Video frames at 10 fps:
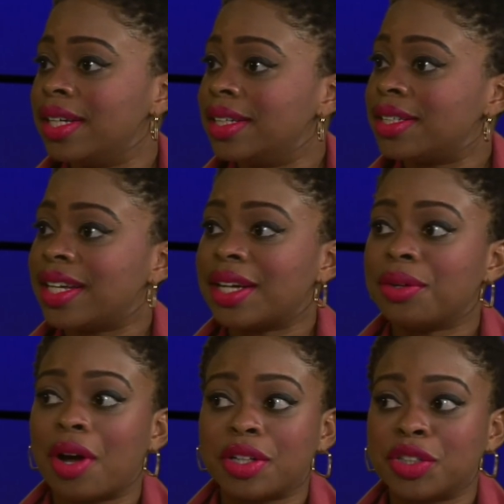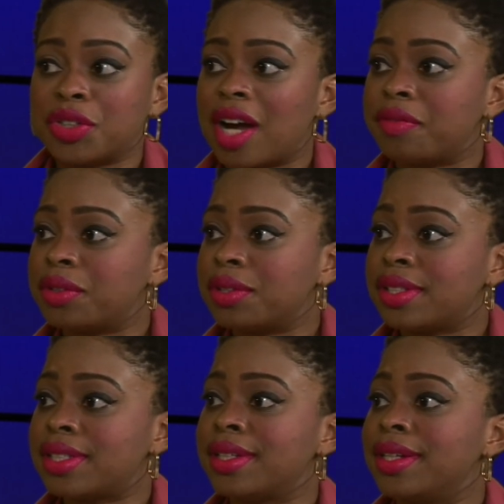take it on your
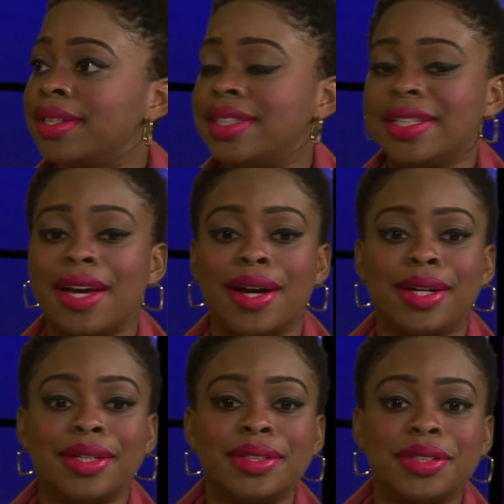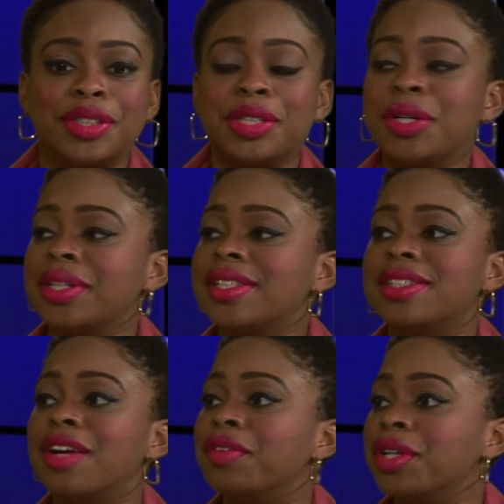travels. The security is
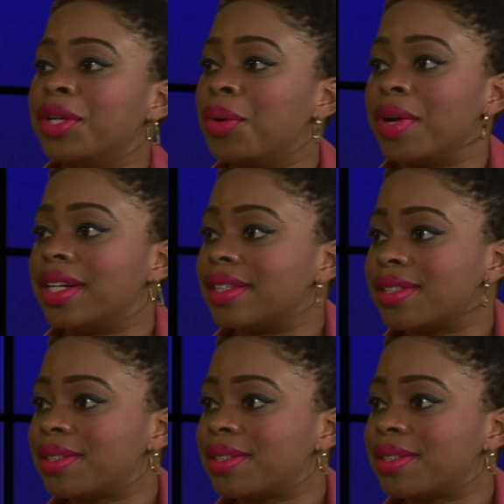never going to know what it is.